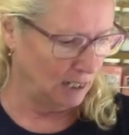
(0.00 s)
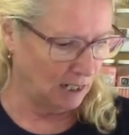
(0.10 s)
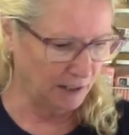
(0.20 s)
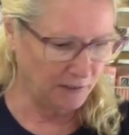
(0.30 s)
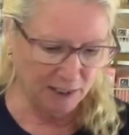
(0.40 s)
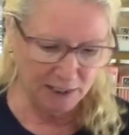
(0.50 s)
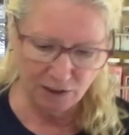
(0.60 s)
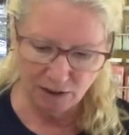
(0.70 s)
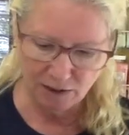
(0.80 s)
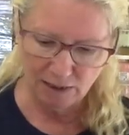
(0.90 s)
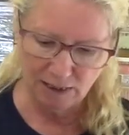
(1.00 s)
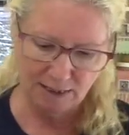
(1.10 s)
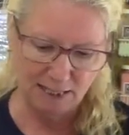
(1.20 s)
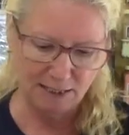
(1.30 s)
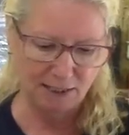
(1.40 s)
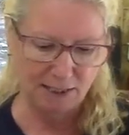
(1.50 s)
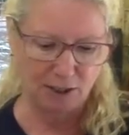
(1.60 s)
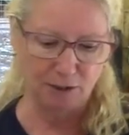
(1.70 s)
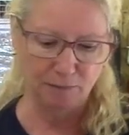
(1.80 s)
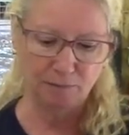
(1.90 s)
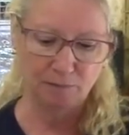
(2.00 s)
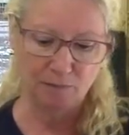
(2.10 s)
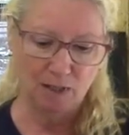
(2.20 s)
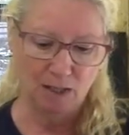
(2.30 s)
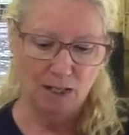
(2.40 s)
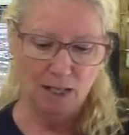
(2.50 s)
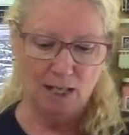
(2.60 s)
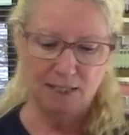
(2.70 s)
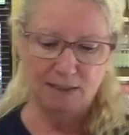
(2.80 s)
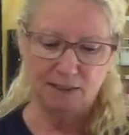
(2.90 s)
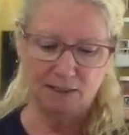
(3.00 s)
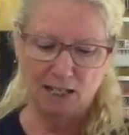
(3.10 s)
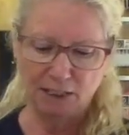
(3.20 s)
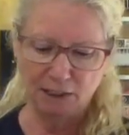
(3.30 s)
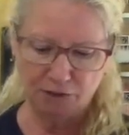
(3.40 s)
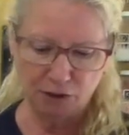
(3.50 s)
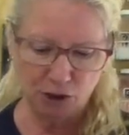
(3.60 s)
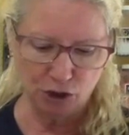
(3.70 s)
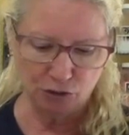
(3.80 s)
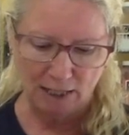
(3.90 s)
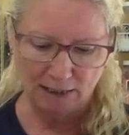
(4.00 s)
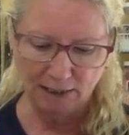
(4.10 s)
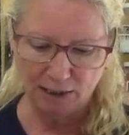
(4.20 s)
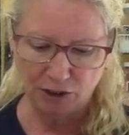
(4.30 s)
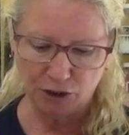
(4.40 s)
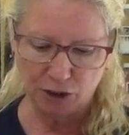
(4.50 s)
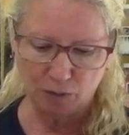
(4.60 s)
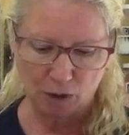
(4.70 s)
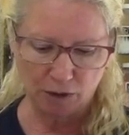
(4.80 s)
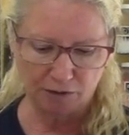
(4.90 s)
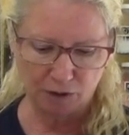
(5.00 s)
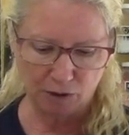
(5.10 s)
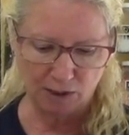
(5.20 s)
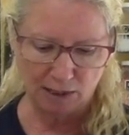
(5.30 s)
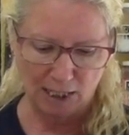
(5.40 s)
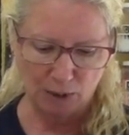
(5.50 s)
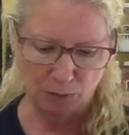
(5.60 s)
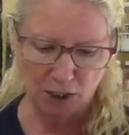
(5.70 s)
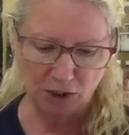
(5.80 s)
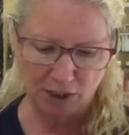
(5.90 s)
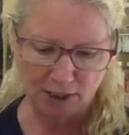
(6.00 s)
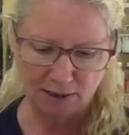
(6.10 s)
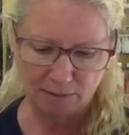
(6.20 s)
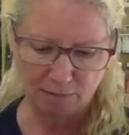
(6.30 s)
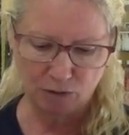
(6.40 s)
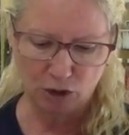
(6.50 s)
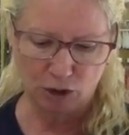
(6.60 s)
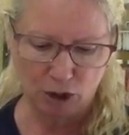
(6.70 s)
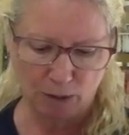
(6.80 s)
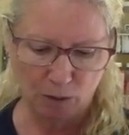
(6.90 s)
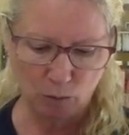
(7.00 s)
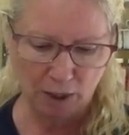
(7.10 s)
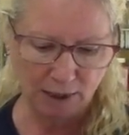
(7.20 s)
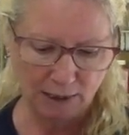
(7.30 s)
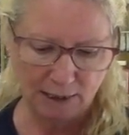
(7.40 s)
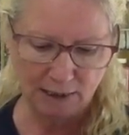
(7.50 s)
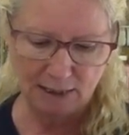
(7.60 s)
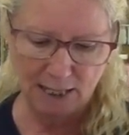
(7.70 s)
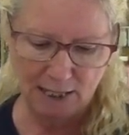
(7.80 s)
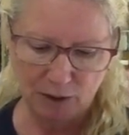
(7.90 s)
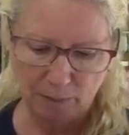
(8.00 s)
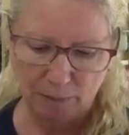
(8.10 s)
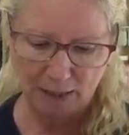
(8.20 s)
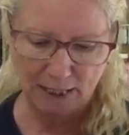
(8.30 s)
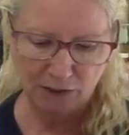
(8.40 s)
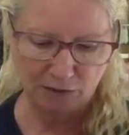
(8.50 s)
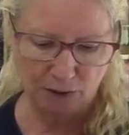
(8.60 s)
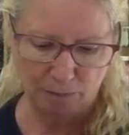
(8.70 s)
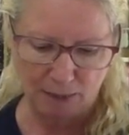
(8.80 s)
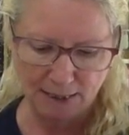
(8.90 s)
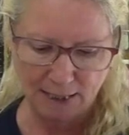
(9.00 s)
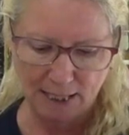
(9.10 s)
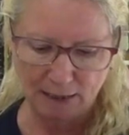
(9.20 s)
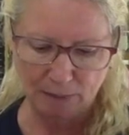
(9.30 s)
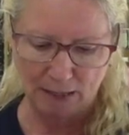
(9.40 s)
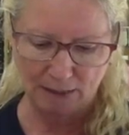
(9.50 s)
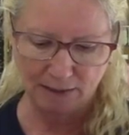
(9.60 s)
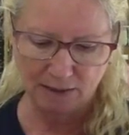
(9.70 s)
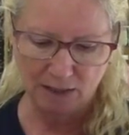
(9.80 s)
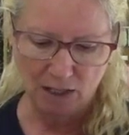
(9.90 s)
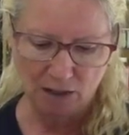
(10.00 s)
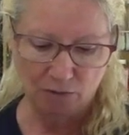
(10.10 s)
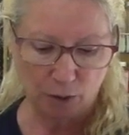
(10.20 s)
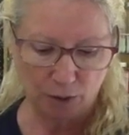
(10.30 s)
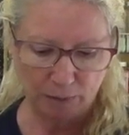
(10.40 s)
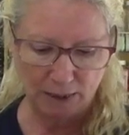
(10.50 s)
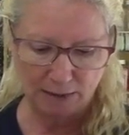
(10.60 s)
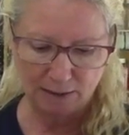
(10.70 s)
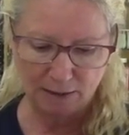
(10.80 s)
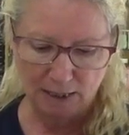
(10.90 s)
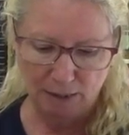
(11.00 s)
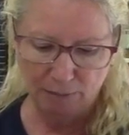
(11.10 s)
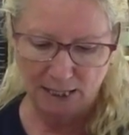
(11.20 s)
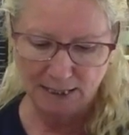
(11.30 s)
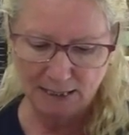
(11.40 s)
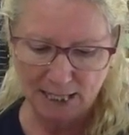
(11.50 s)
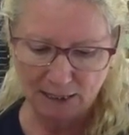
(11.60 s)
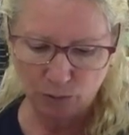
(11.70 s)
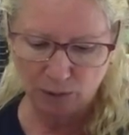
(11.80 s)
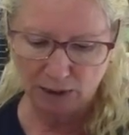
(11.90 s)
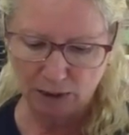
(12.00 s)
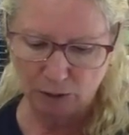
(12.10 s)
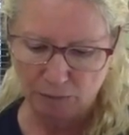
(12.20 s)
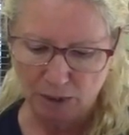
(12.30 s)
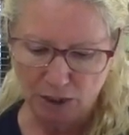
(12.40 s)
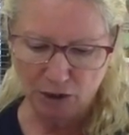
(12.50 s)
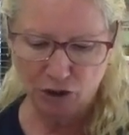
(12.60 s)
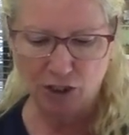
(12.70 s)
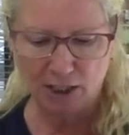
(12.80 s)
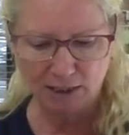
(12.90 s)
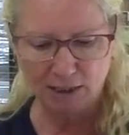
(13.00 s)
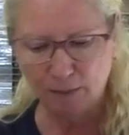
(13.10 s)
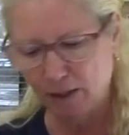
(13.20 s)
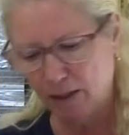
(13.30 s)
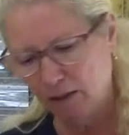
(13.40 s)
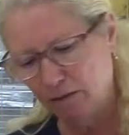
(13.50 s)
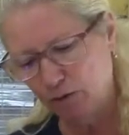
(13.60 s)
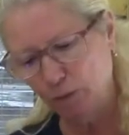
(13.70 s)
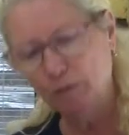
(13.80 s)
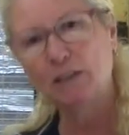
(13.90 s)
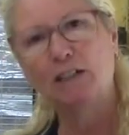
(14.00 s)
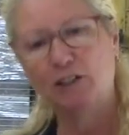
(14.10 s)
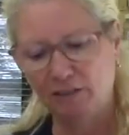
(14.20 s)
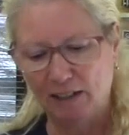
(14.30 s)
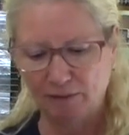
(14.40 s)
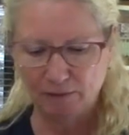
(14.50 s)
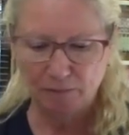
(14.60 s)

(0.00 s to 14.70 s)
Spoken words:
I think it says here, it's designed to fuse directly into your smaller fused glass projects. Determine where you need the hanger to be placed for the best hanging balance for the piece. Place hanger with a loop just above, oops, gotta turn around.